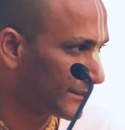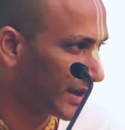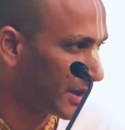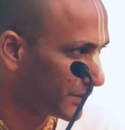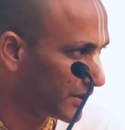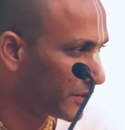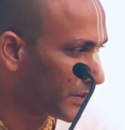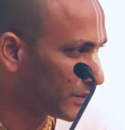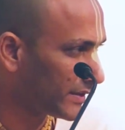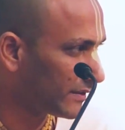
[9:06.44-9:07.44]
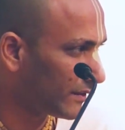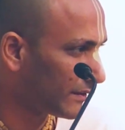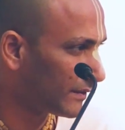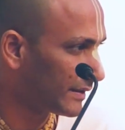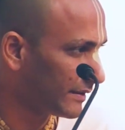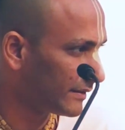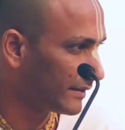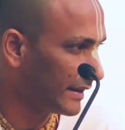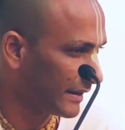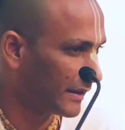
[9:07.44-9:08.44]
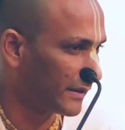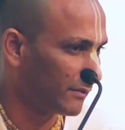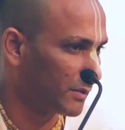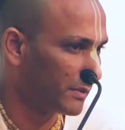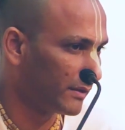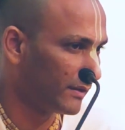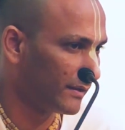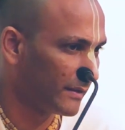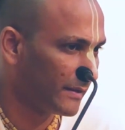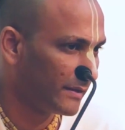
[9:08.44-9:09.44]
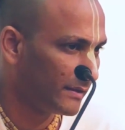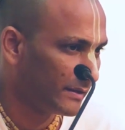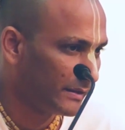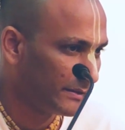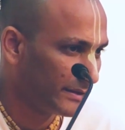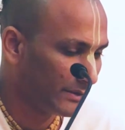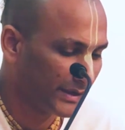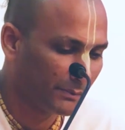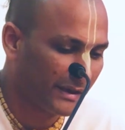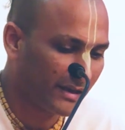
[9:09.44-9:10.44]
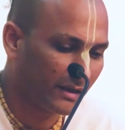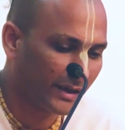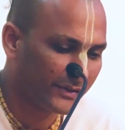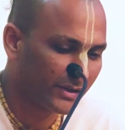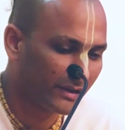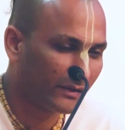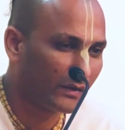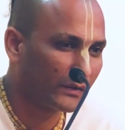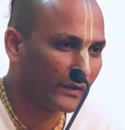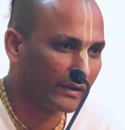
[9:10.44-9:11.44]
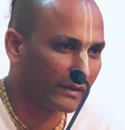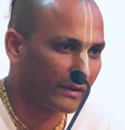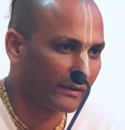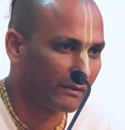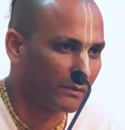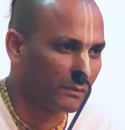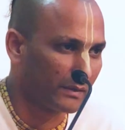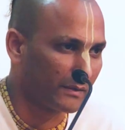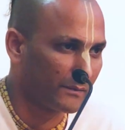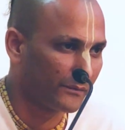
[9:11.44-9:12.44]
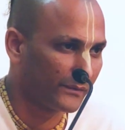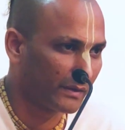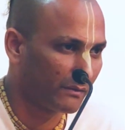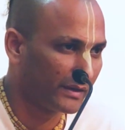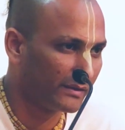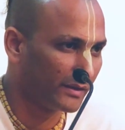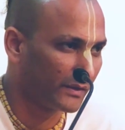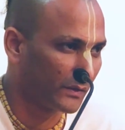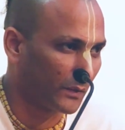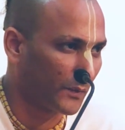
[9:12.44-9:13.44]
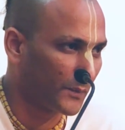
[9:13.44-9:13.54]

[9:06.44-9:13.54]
Absolute truth is inconceivable. Even material nature is also inconceivable. Why is it so?